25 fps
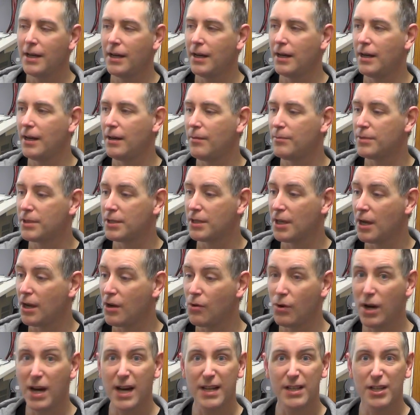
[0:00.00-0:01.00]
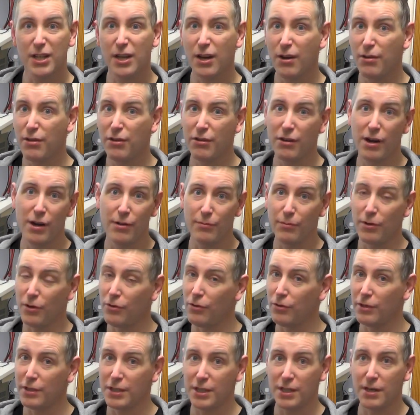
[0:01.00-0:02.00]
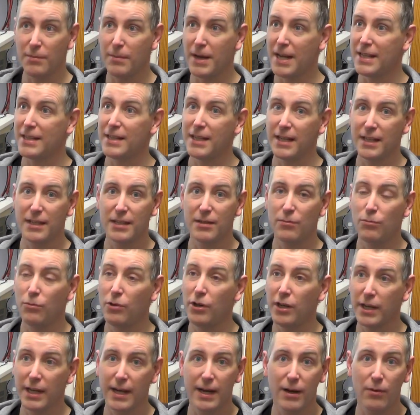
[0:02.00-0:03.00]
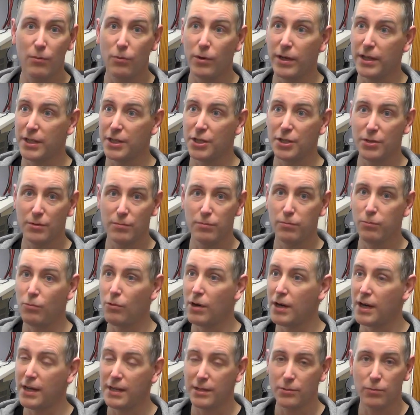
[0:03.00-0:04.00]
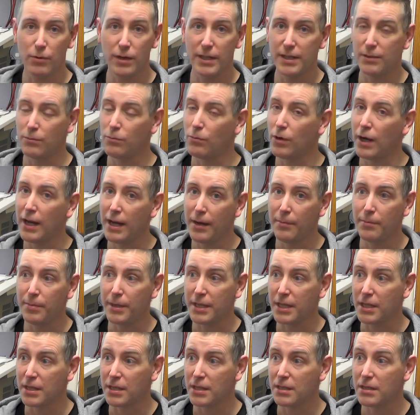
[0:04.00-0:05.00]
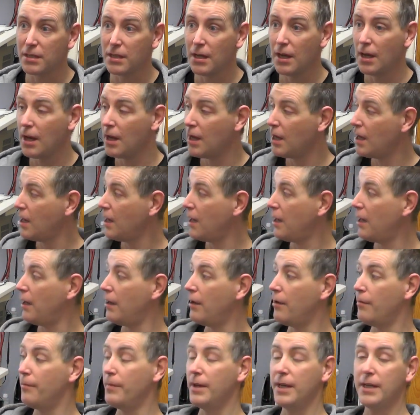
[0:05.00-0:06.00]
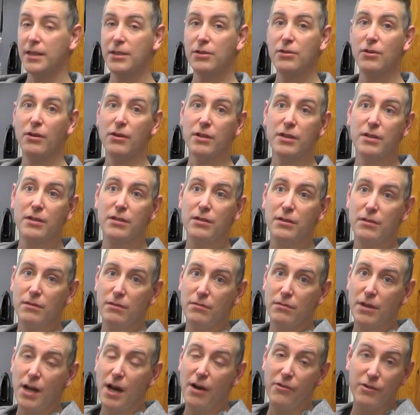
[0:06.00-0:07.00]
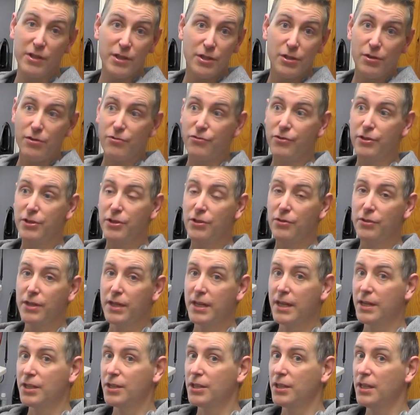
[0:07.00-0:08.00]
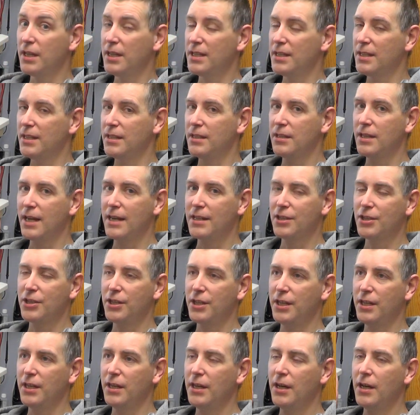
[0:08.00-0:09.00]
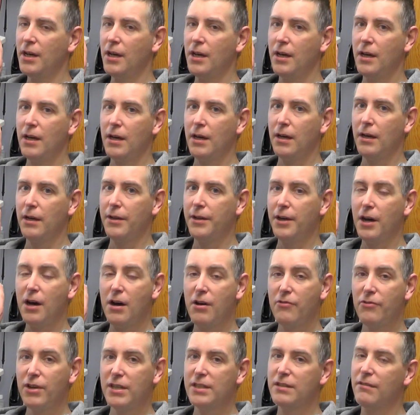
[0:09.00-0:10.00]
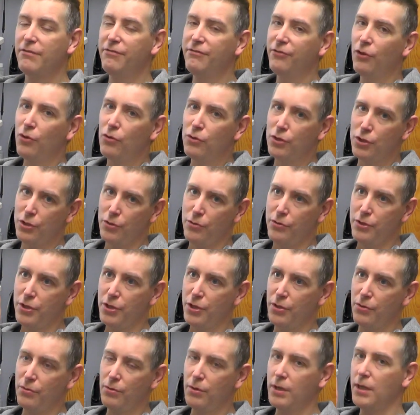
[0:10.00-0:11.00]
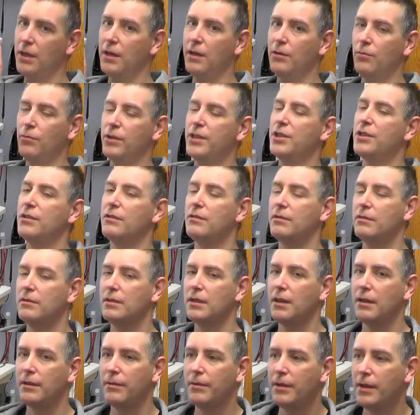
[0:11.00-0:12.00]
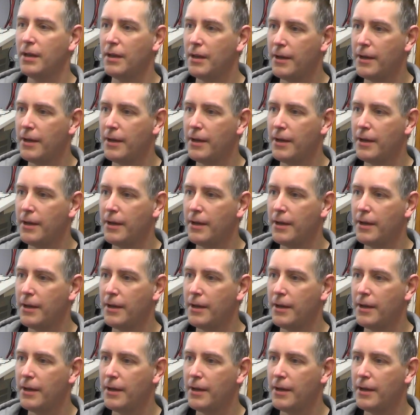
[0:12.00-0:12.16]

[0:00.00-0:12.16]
Um, so I had to go through all the schematics and work out which wires went where because um, it's not a RS232 connection this, it's actually an RS422, uh, which is uh,